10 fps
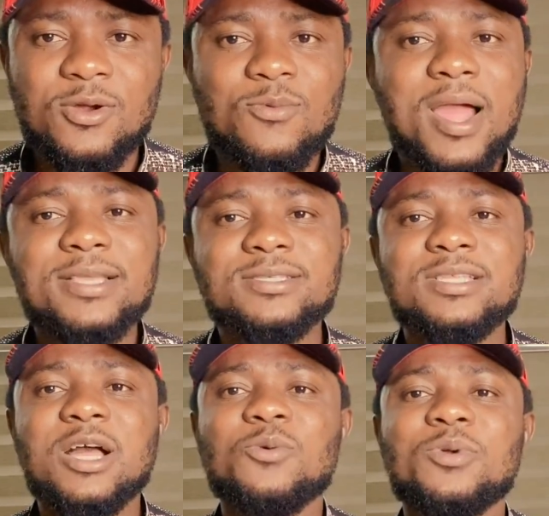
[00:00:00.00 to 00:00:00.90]
Why is it
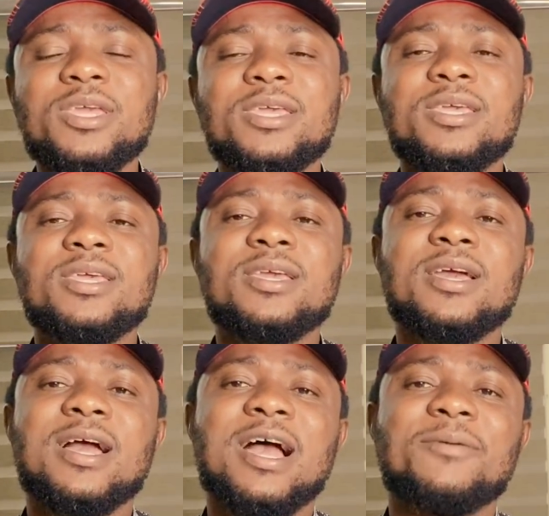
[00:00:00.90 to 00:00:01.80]
that we
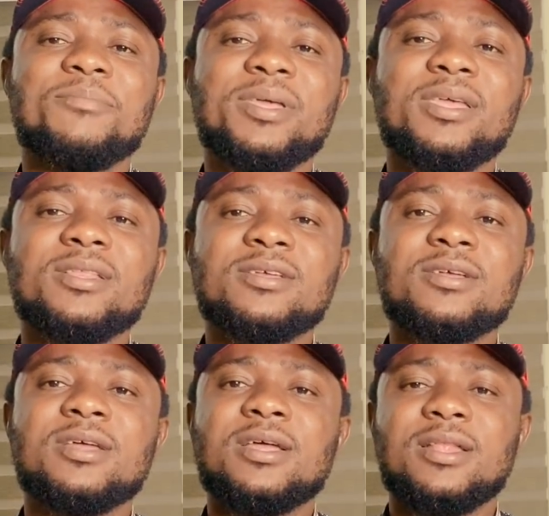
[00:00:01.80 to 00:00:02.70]
are being
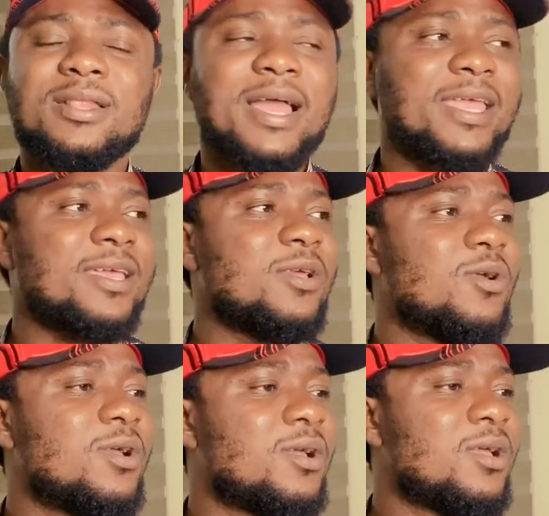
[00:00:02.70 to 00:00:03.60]
like,
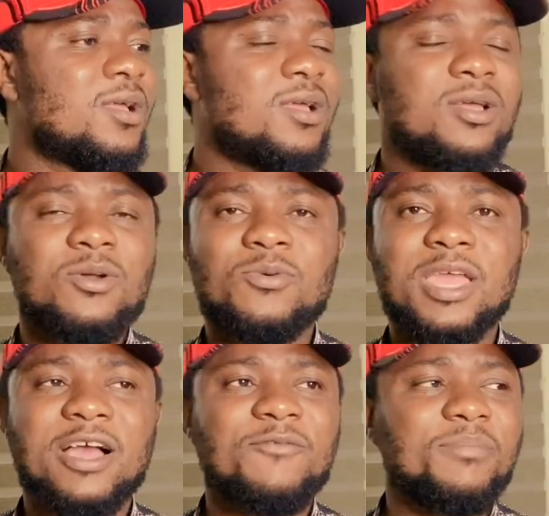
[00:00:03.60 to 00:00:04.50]
we
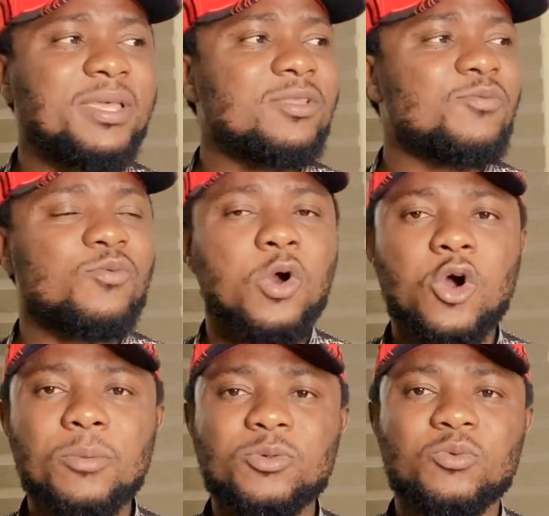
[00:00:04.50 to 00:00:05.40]
have been
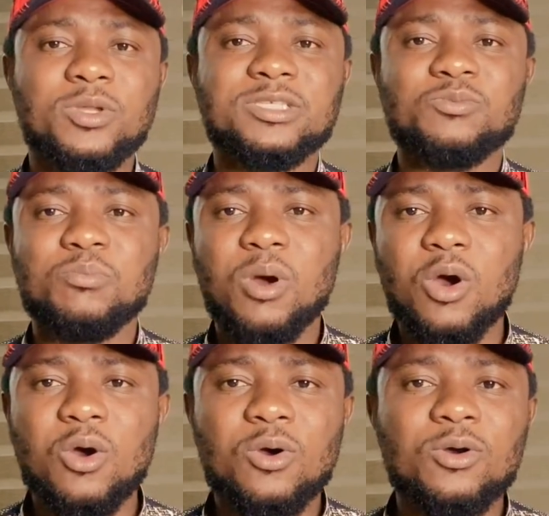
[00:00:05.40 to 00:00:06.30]
robbed with
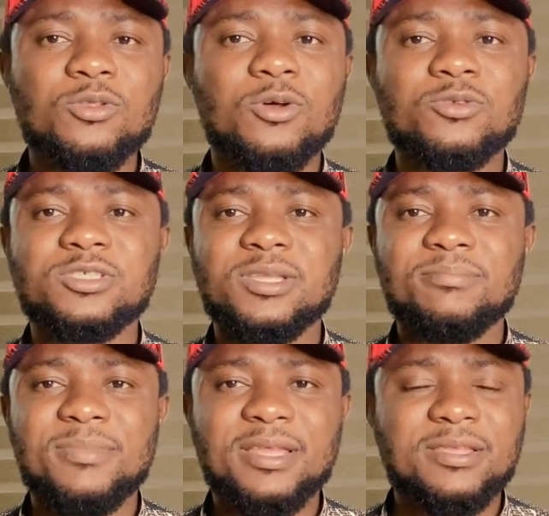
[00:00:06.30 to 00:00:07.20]
mud, all those things
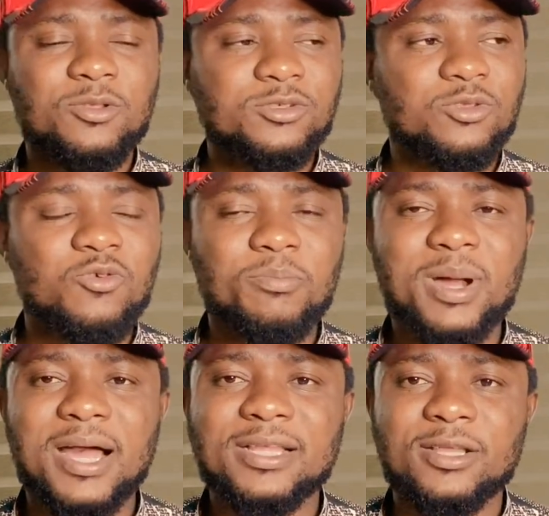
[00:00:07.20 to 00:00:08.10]
making us look
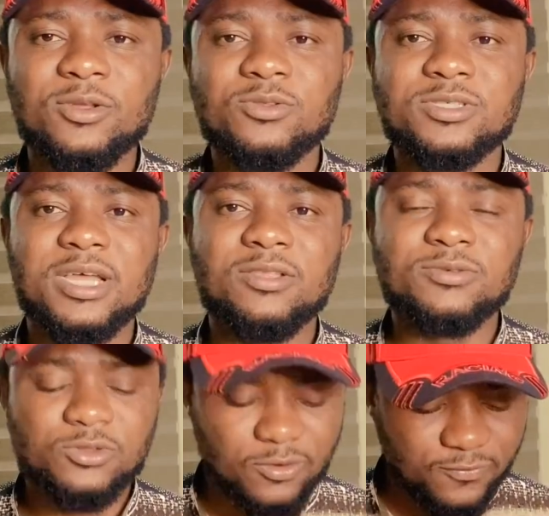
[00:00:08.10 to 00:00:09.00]
bad and all those kind of
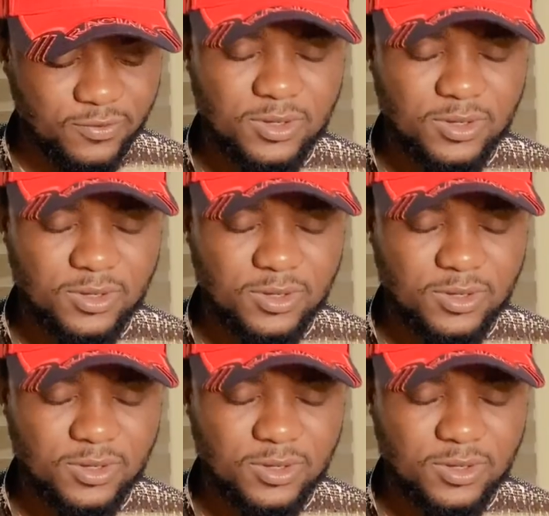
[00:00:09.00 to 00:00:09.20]
stuff?